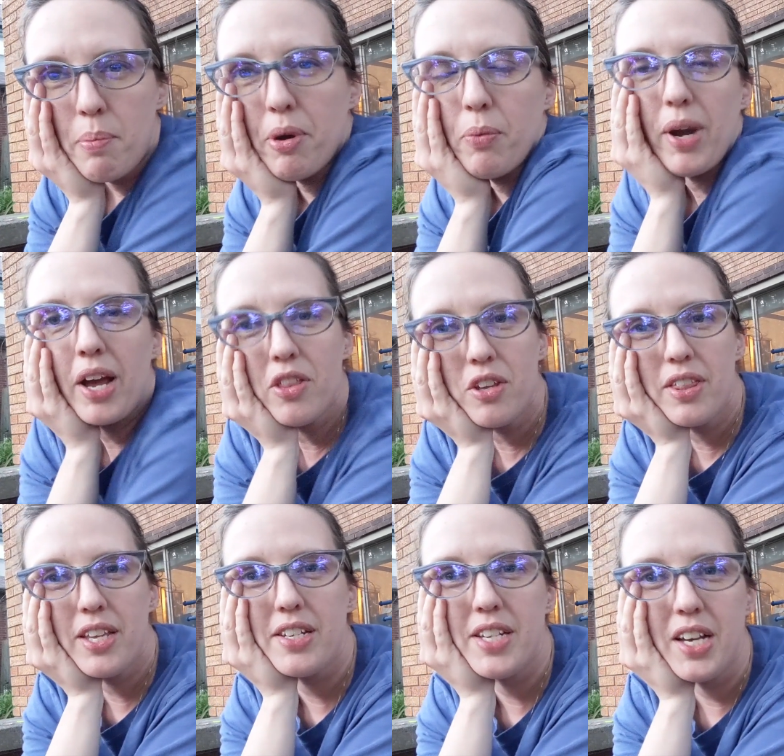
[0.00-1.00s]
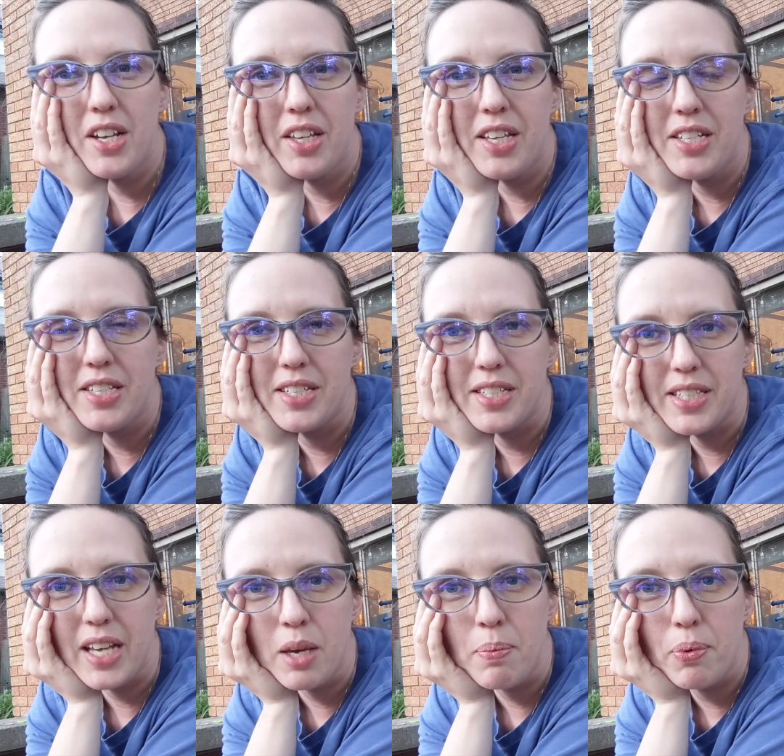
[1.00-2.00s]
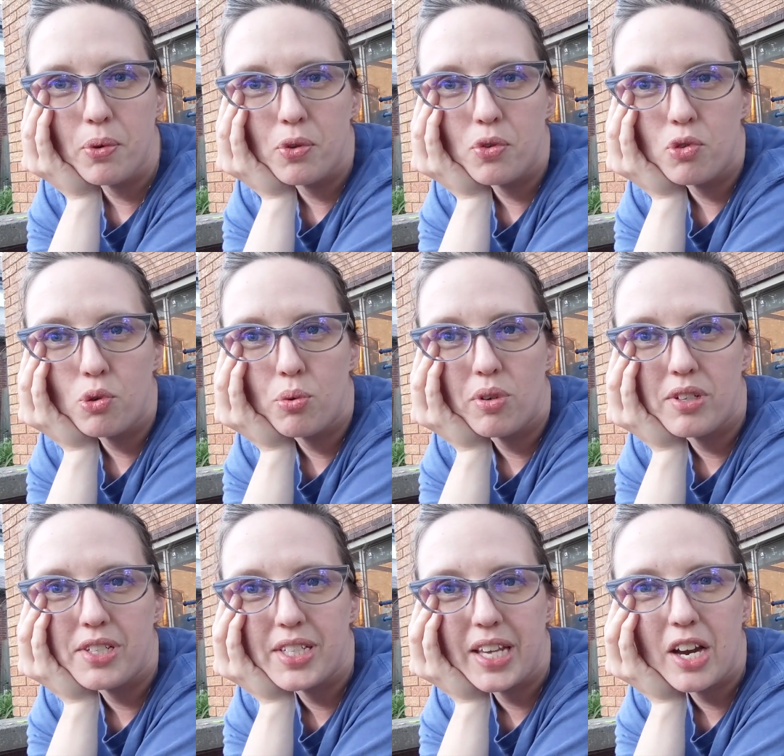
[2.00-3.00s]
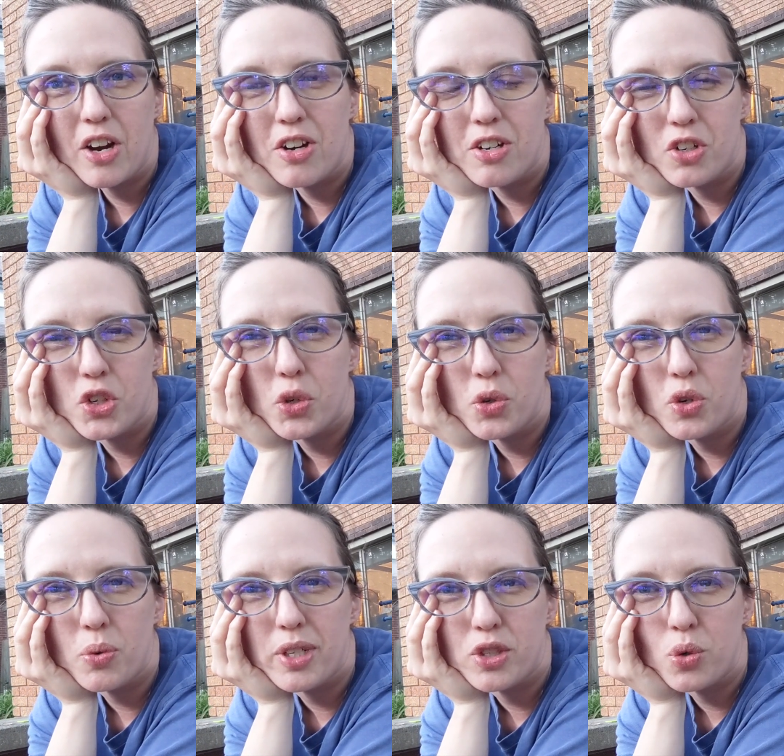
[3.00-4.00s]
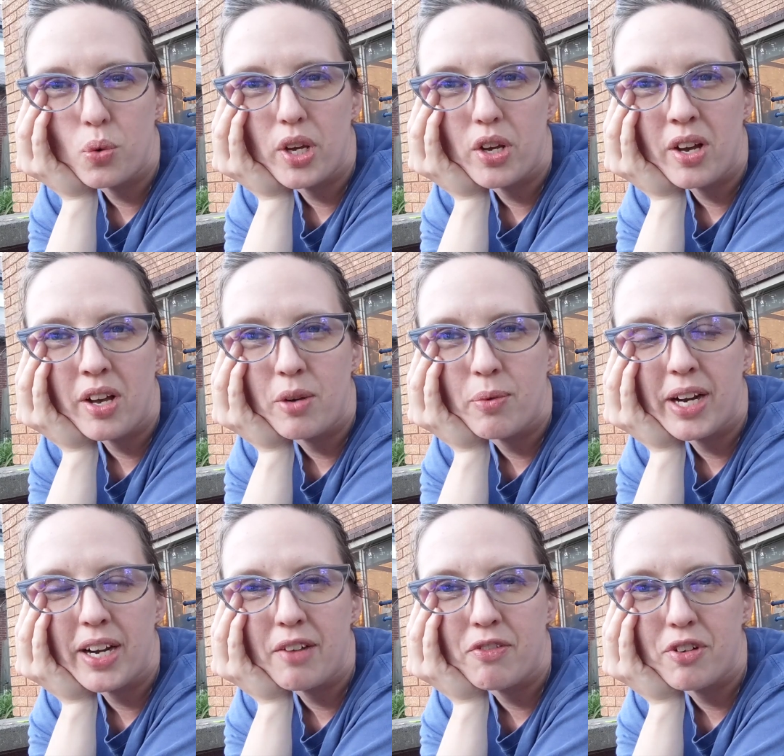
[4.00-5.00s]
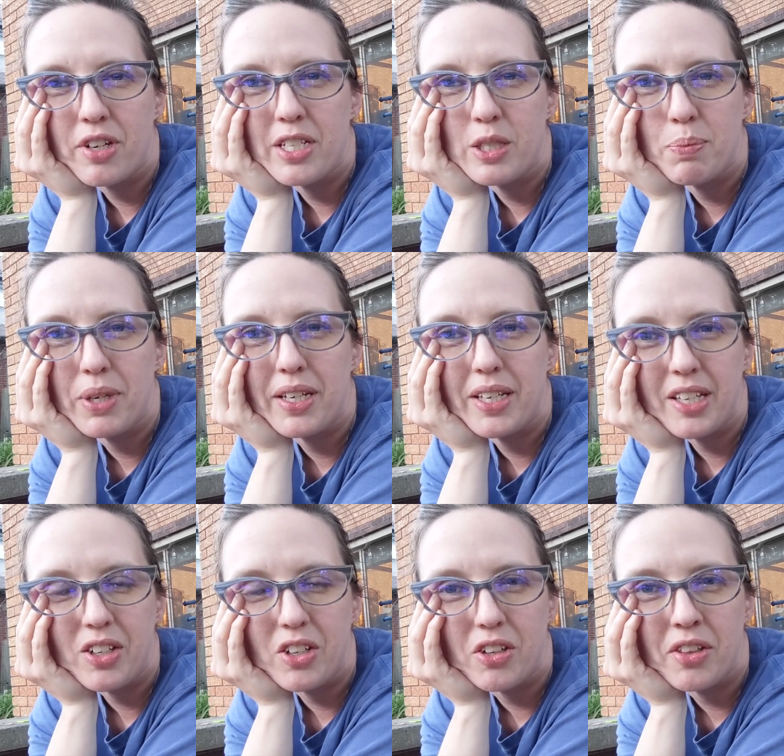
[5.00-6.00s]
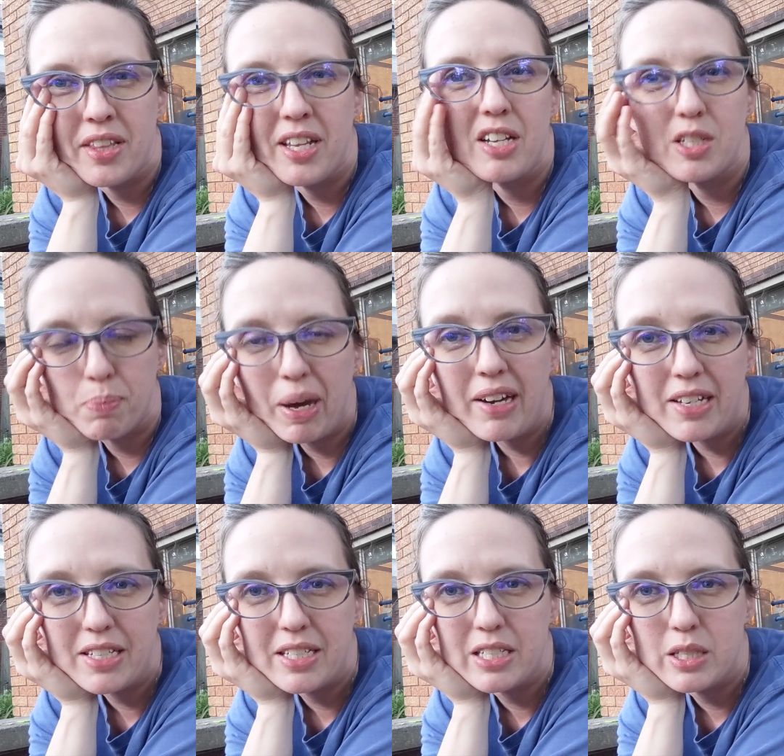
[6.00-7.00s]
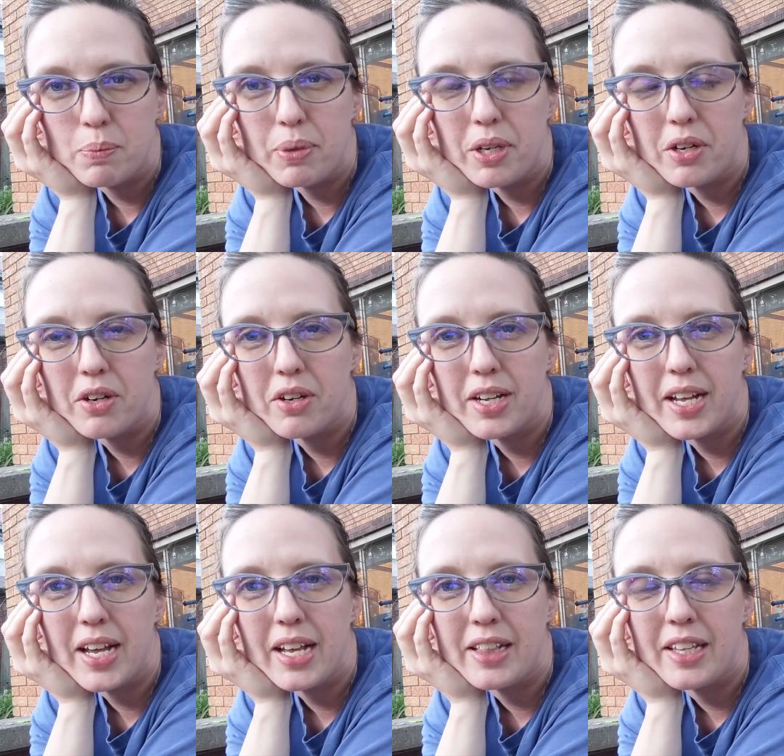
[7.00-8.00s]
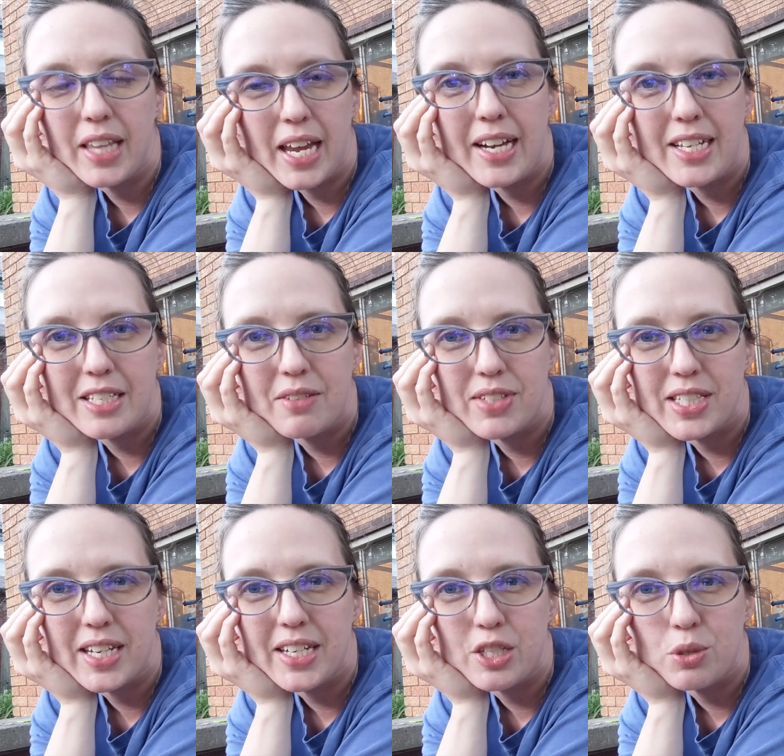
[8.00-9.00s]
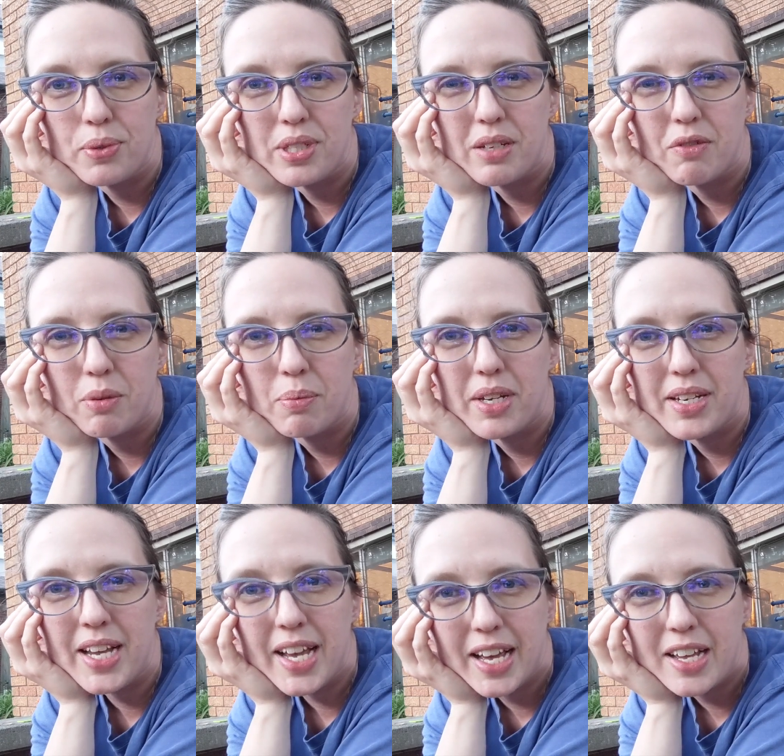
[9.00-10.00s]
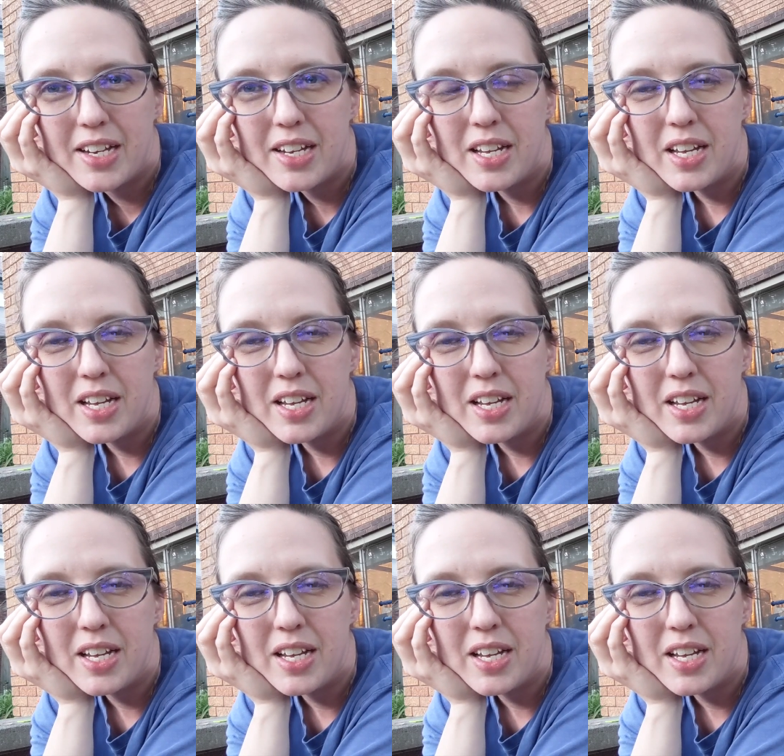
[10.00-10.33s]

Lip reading: But rather than tell his disciples, who are scared and don't know what's going on right after he's been killed and then his body's disappeared and the ladies have said he's risen from the dead,